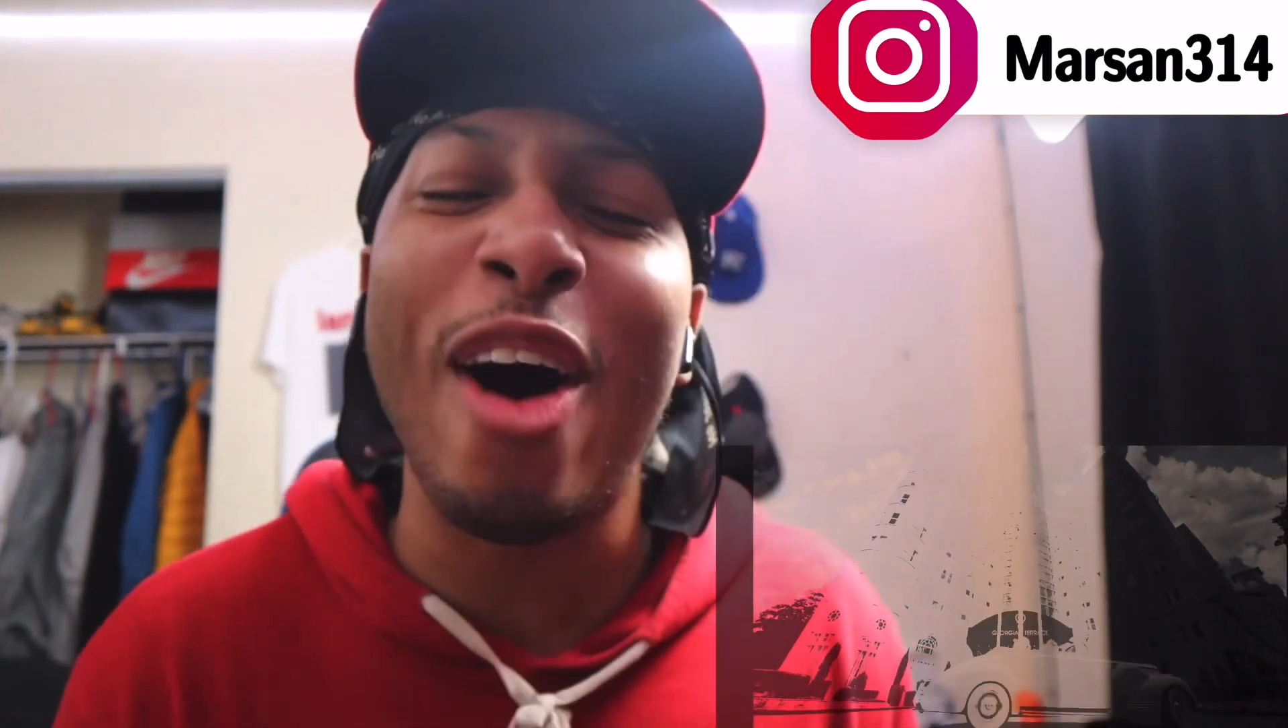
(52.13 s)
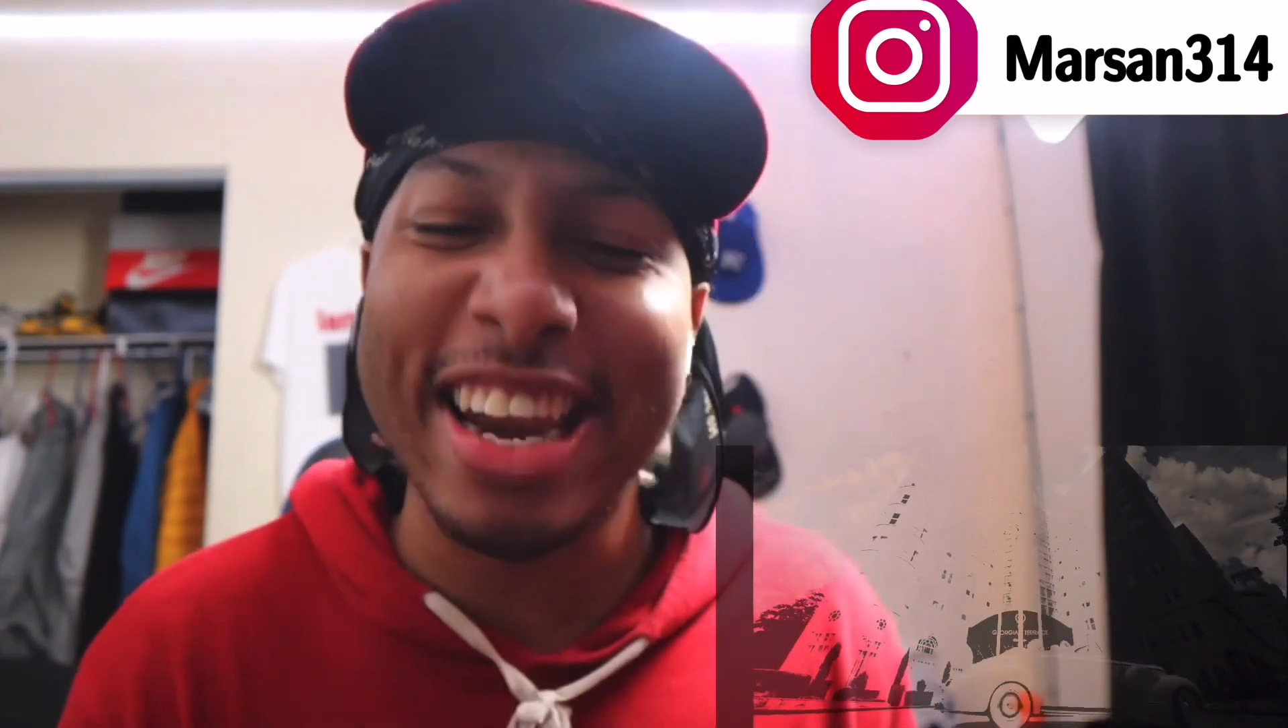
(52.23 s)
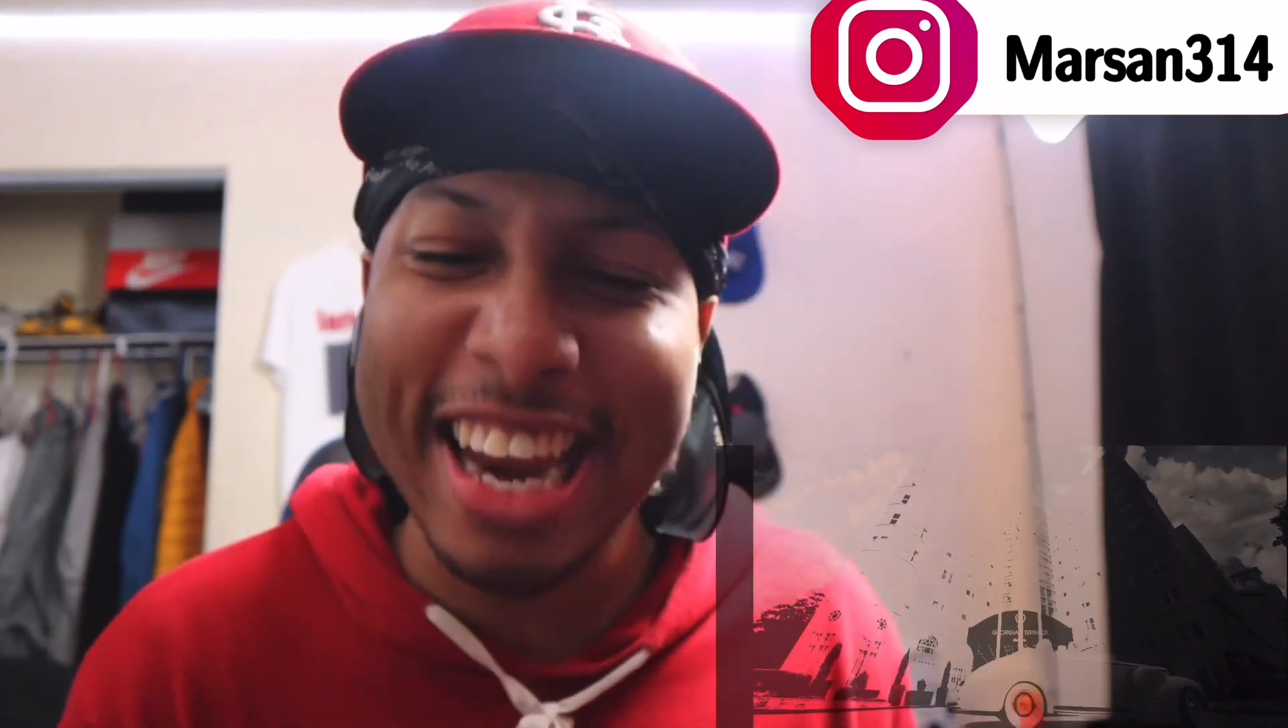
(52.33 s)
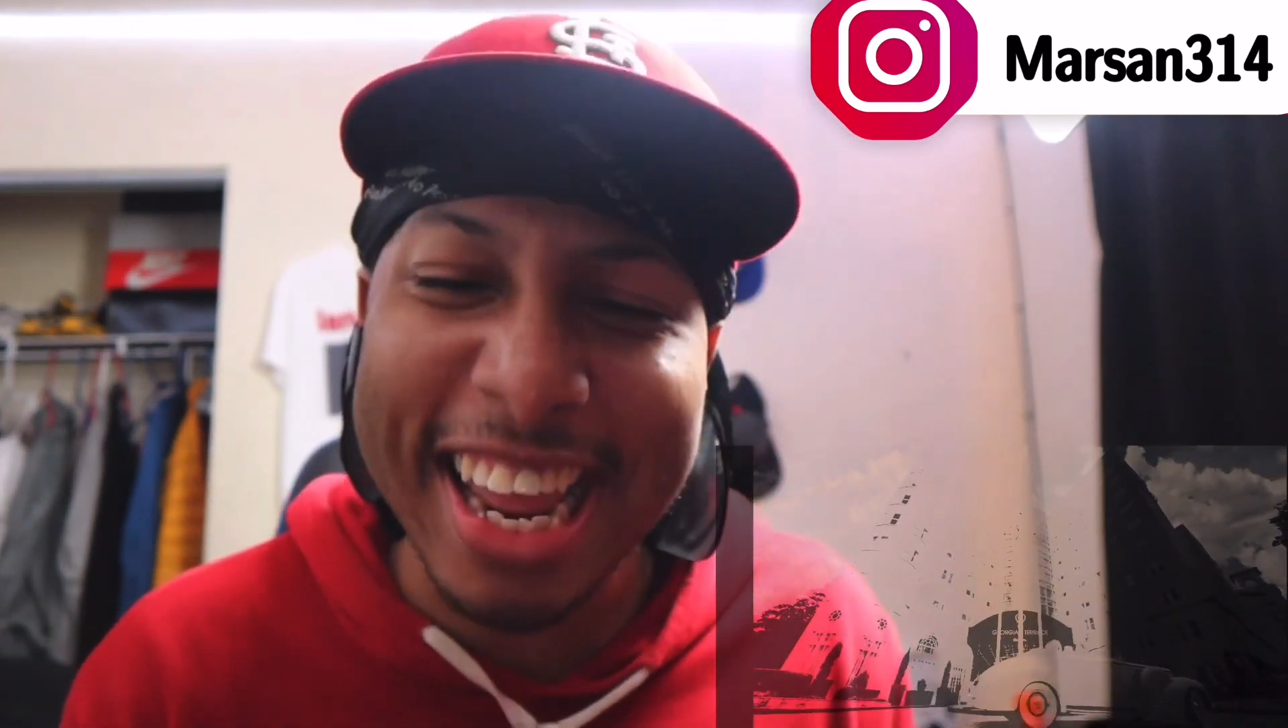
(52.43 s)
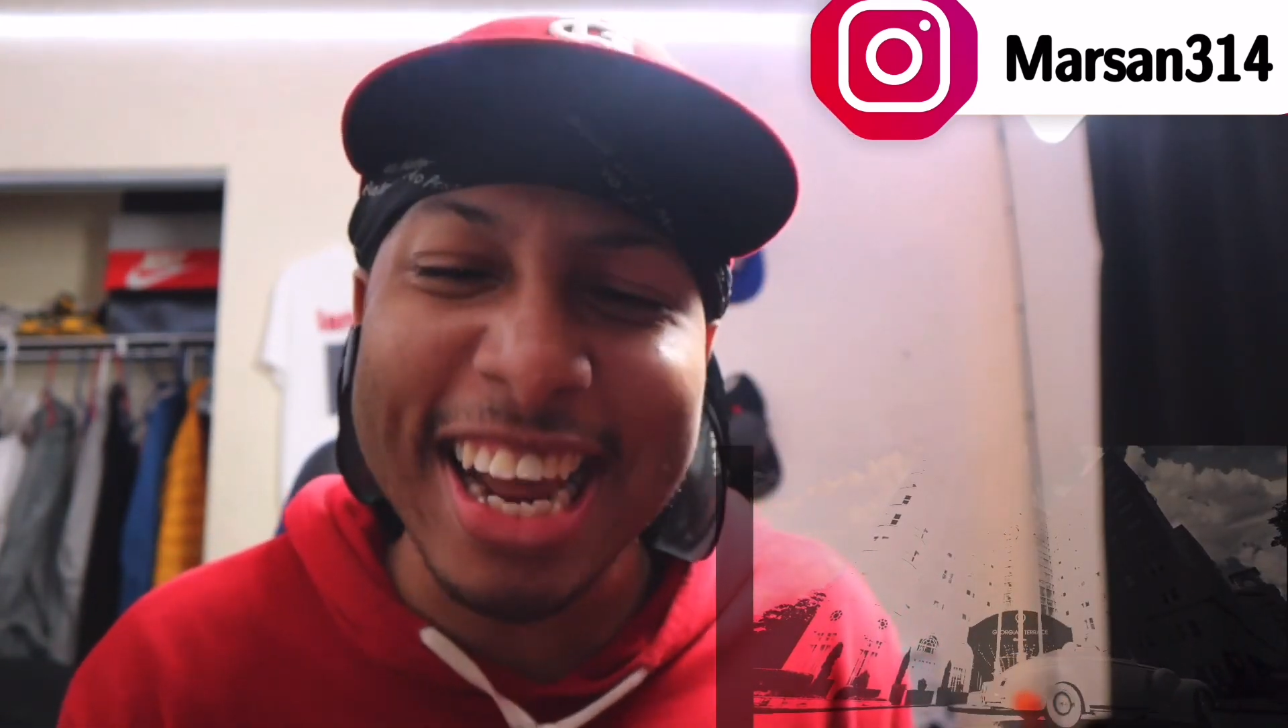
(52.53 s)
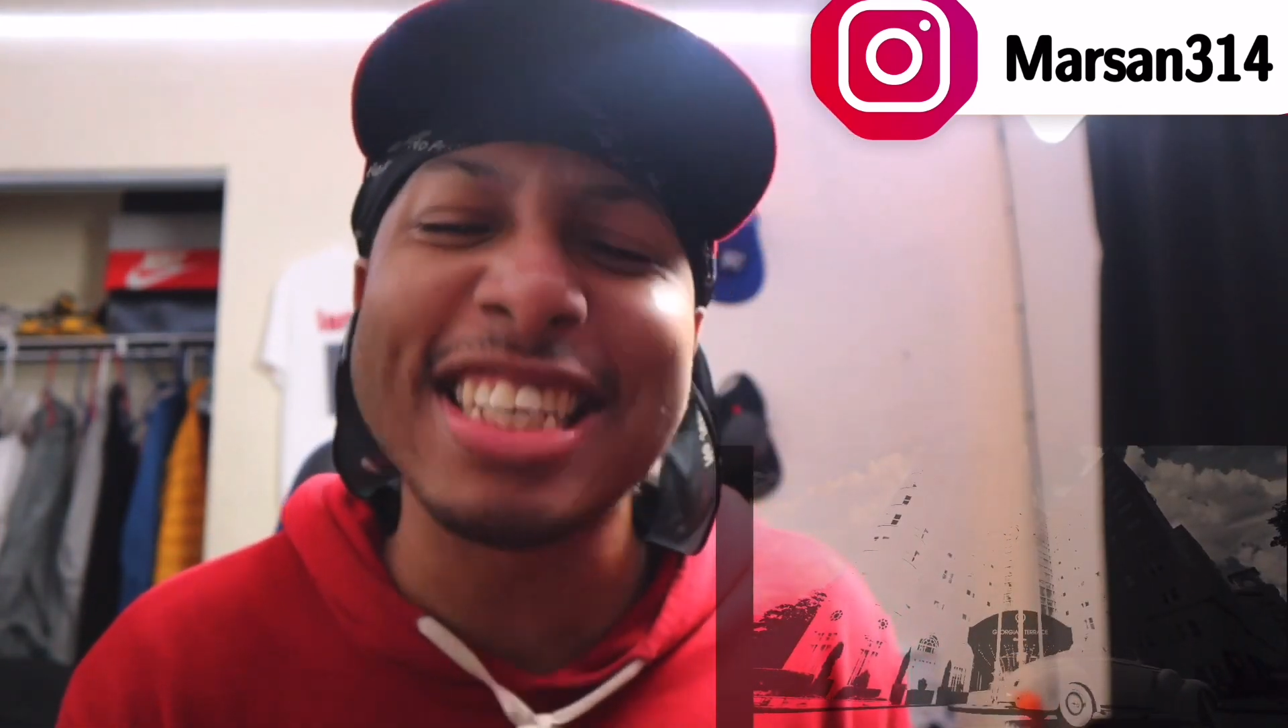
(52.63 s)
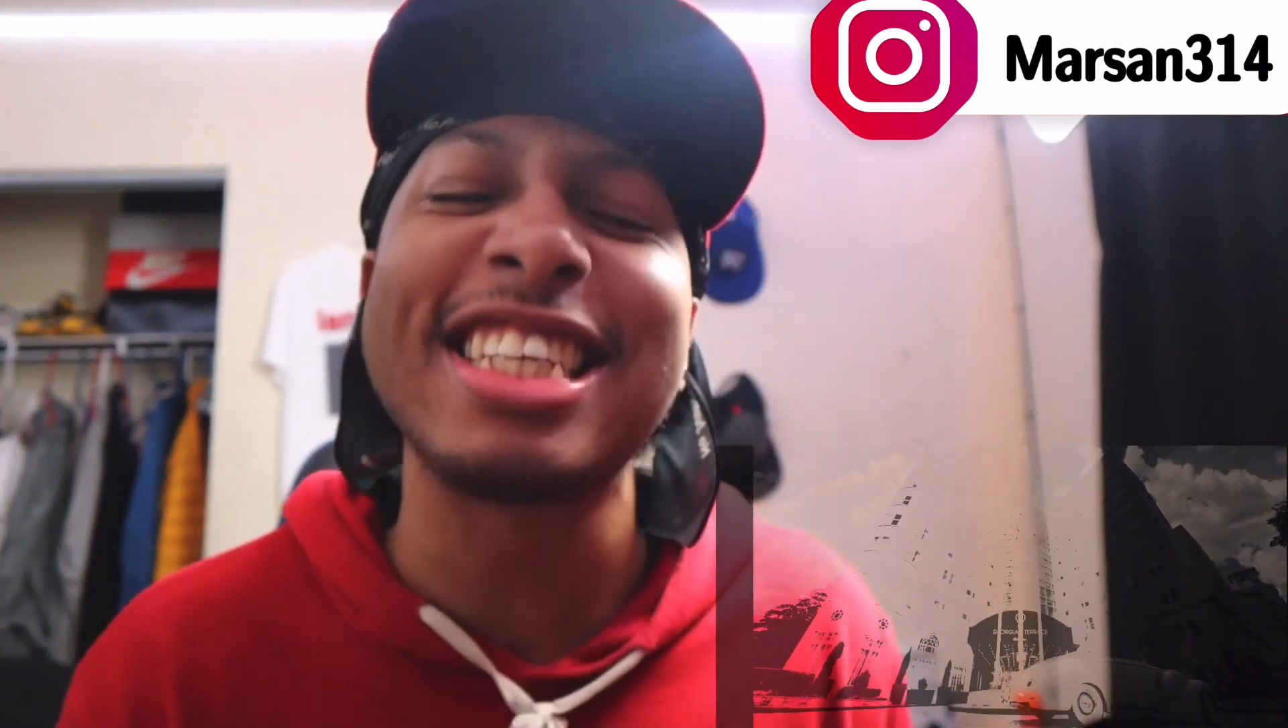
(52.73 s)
Anitta